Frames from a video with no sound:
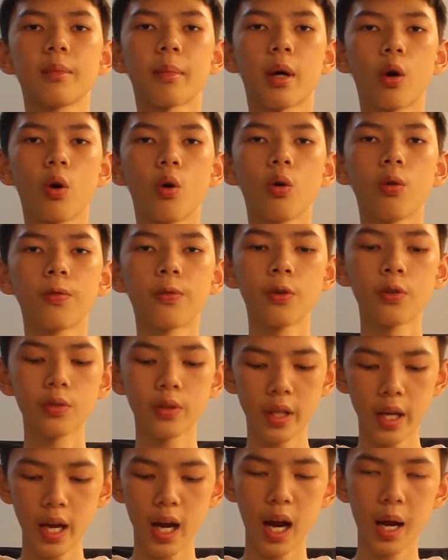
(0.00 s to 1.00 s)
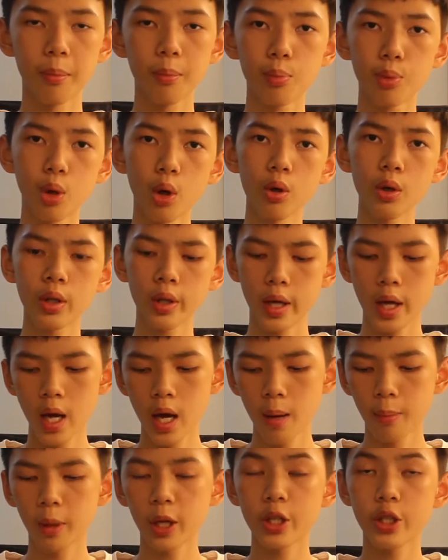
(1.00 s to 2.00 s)
my old phone that I broke,
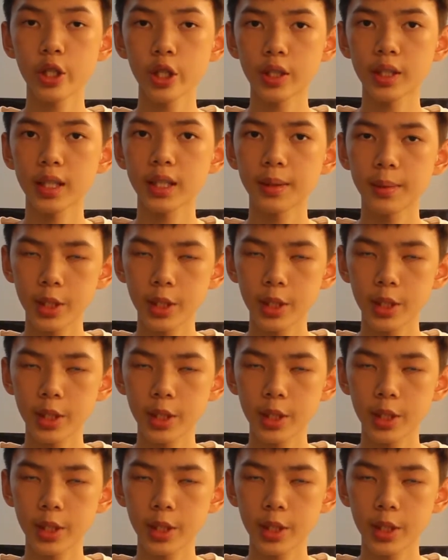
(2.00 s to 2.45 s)
but just the